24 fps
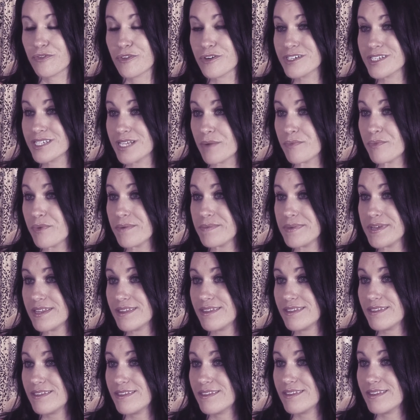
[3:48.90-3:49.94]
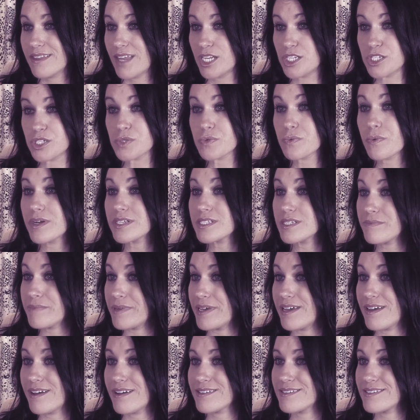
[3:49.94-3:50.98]
For some women, just want to
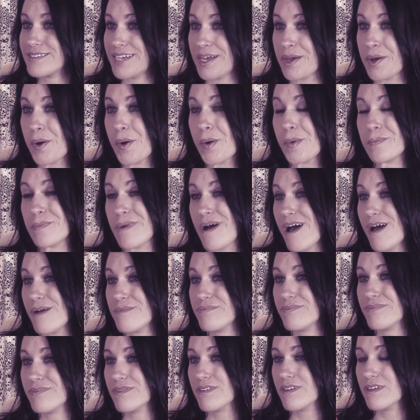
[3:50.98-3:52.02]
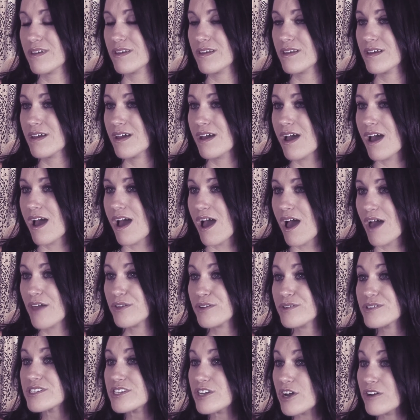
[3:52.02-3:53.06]
be a stay-at-home mom.
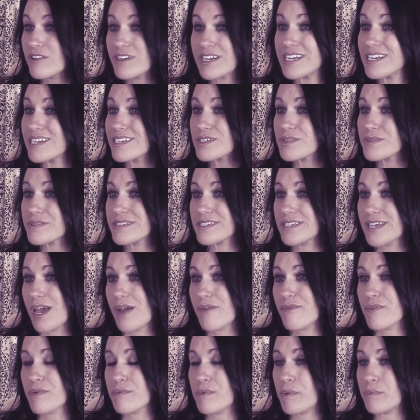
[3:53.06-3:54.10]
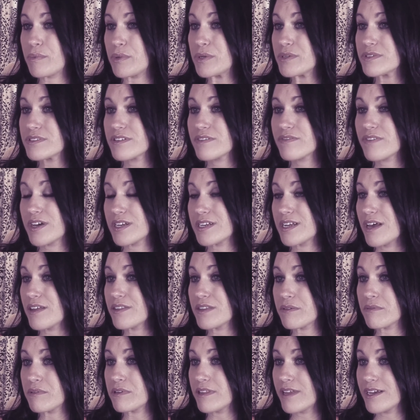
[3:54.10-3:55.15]
Others are needing to escape from abusive, unhealthy
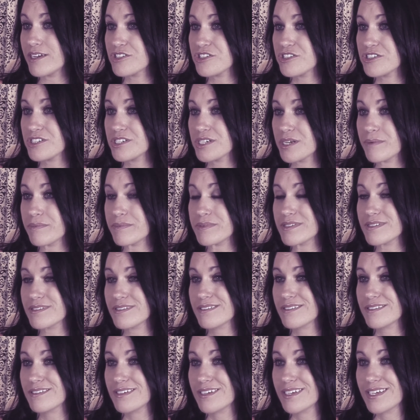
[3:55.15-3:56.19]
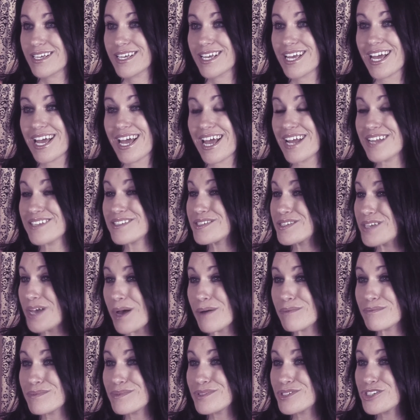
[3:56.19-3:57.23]
relationships. And
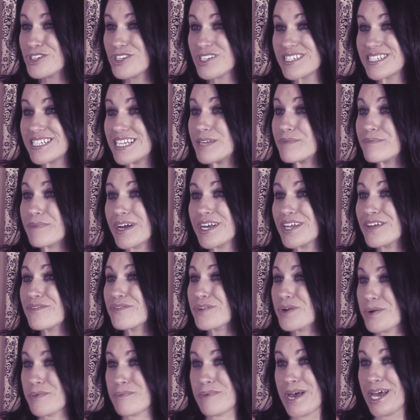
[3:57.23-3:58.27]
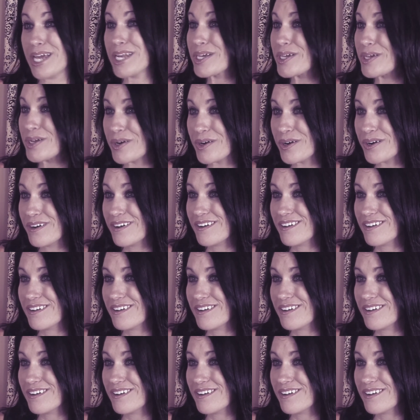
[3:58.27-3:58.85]
some just need money for a pedicure.